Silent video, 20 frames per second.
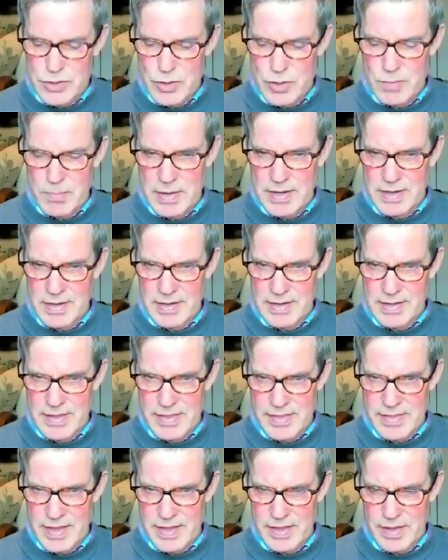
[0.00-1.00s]
do you immediately
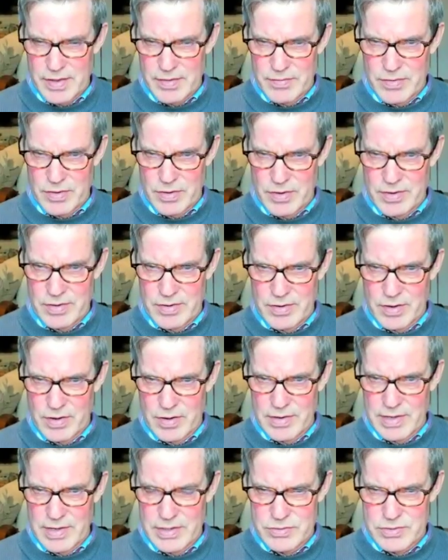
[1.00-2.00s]
think of and
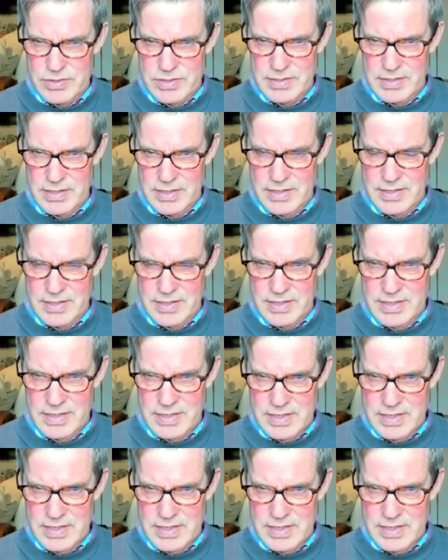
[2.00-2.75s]
are interested in?